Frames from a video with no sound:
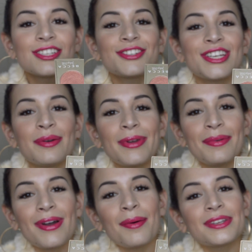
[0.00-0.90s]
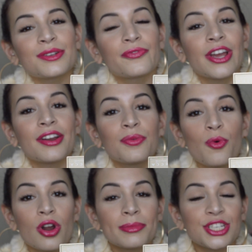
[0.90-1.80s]
So Champagne Pop is a very
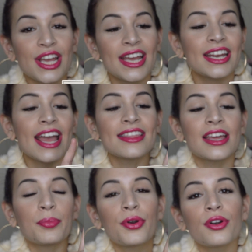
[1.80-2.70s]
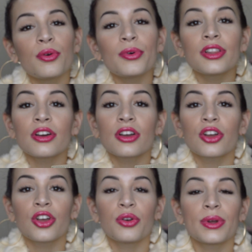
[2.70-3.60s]
warm shade, and then Pearl would look
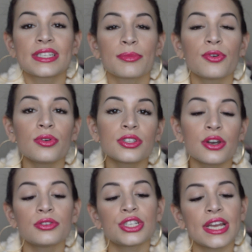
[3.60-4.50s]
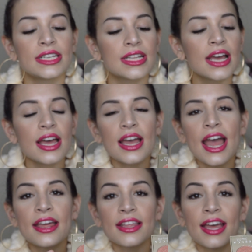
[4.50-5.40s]
good with some cool tone shades.
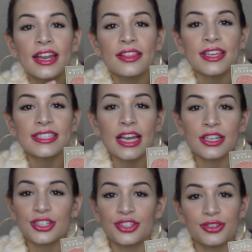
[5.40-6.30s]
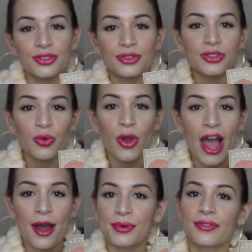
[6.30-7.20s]
And then this I could just use
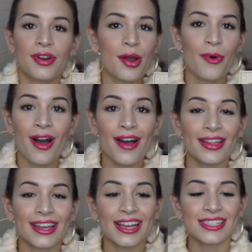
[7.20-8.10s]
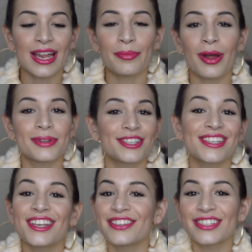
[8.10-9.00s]
however I want. Like I said, I'm probably just
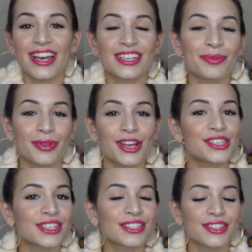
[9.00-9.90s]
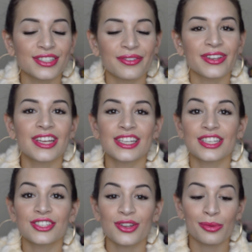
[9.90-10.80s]
going to use it as a blush exclusively because
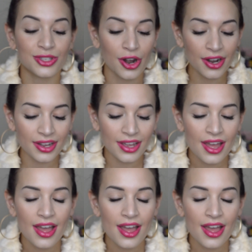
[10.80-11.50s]
it's so dark.